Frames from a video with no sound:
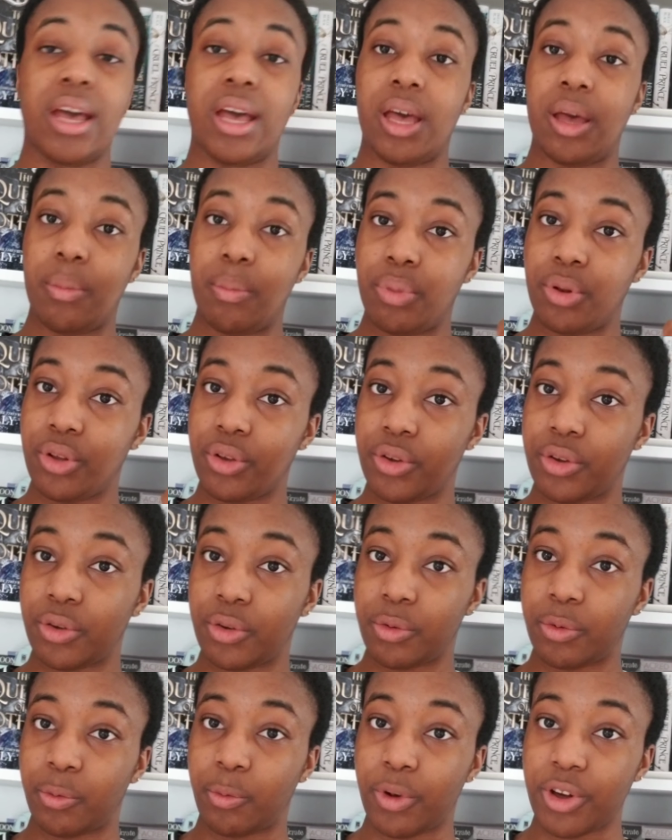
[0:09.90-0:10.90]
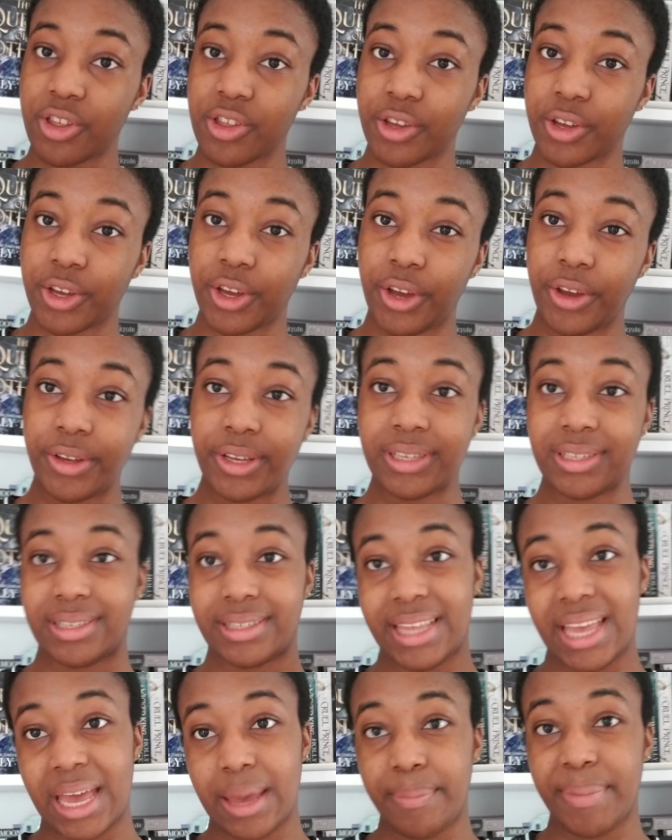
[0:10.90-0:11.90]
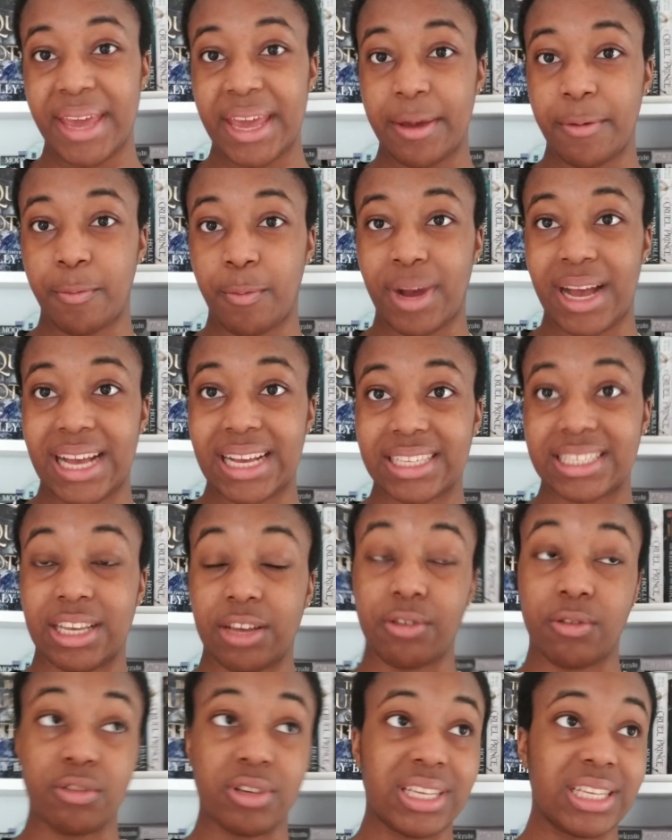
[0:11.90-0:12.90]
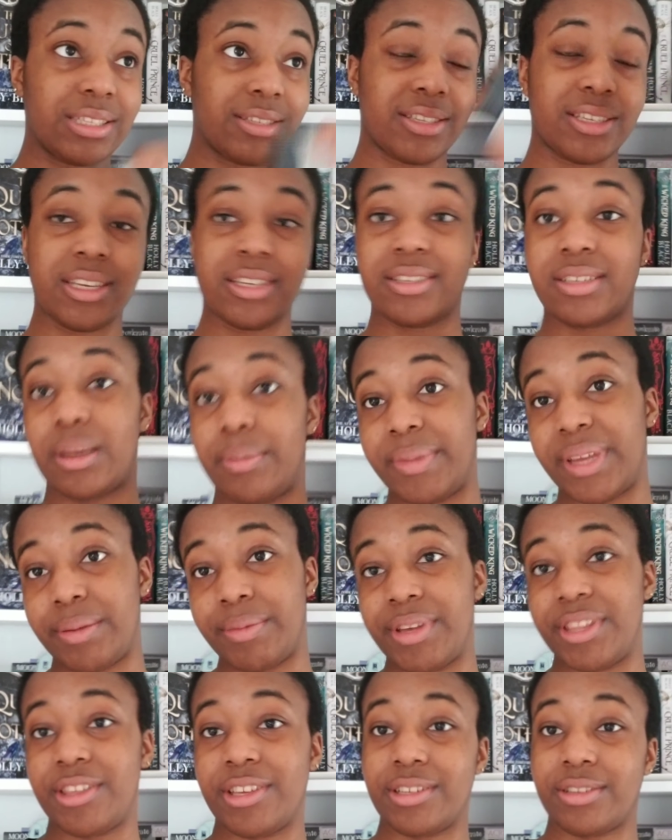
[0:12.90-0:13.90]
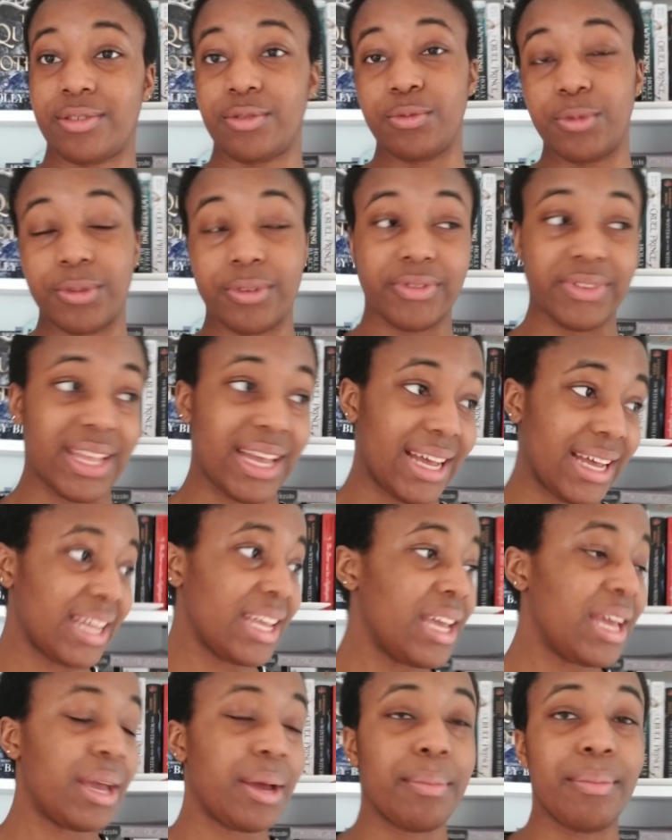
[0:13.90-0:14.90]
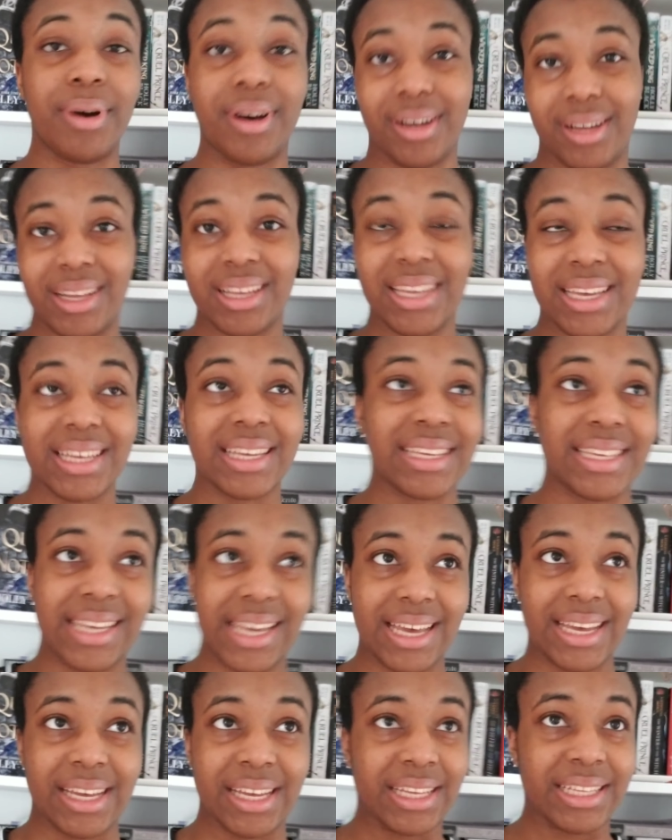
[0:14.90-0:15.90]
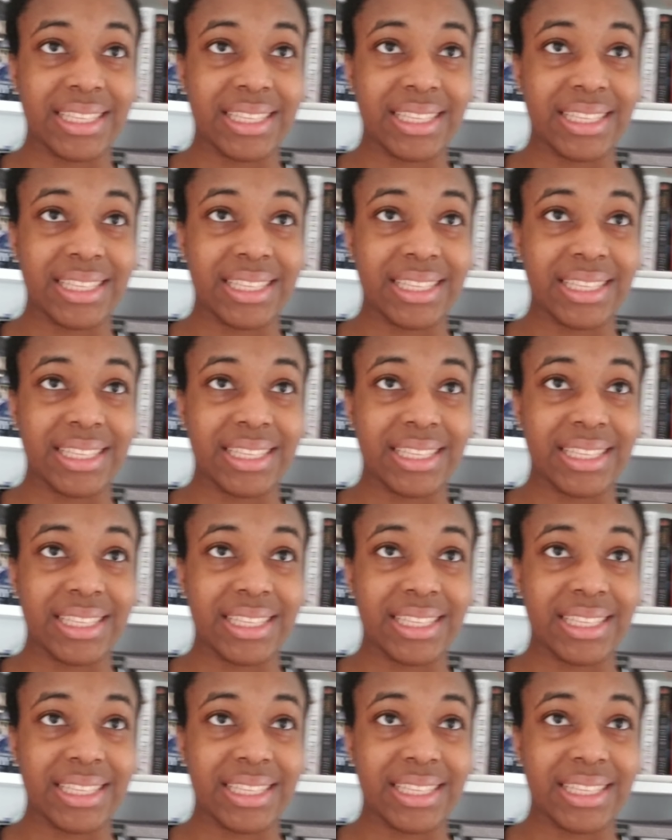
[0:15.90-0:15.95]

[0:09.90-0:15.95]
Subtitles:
a blue wash and go using hair paint wax. I'll insert some images and all of that. But yeah,